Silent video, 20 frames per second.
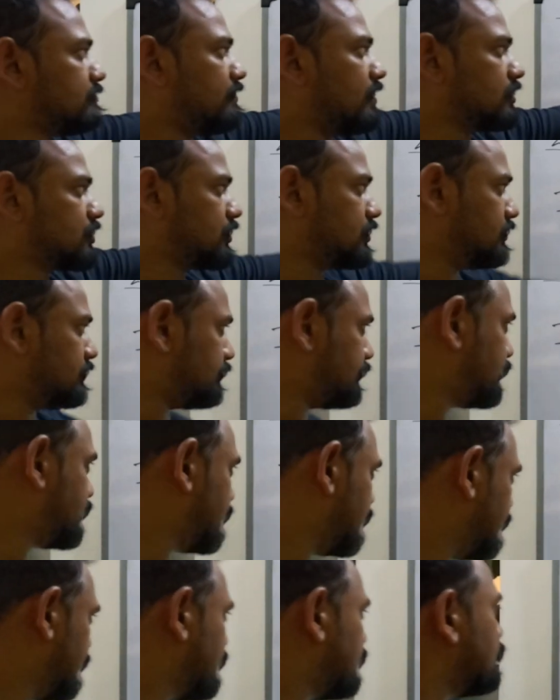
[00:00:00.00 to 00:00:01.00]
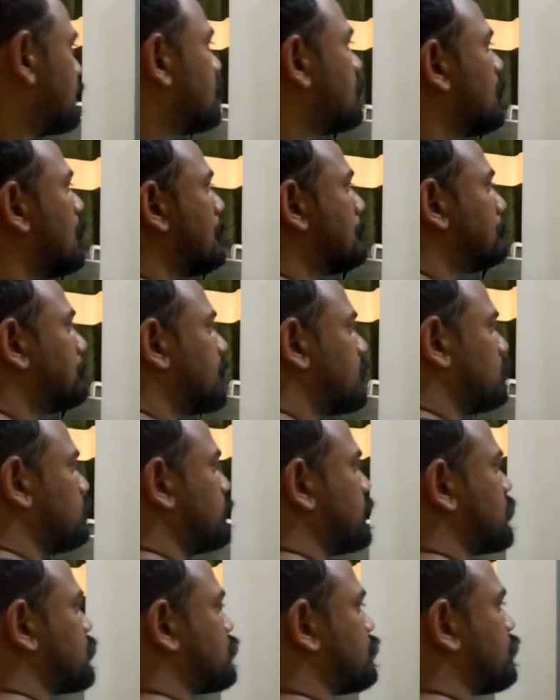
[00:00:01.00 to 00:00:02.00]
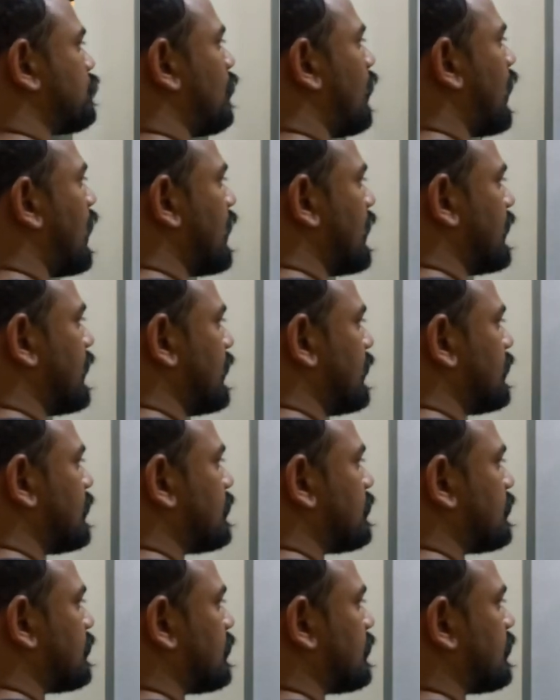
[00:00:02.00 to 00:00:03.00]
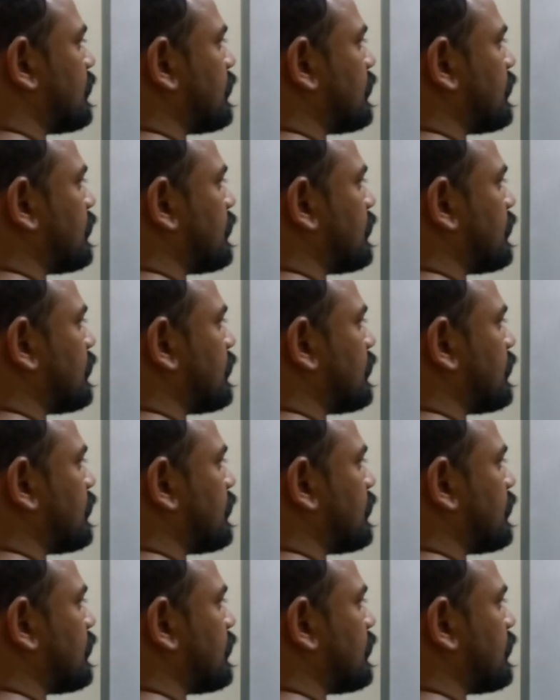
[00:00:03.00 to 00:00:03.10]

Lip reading: as a function of t, but we try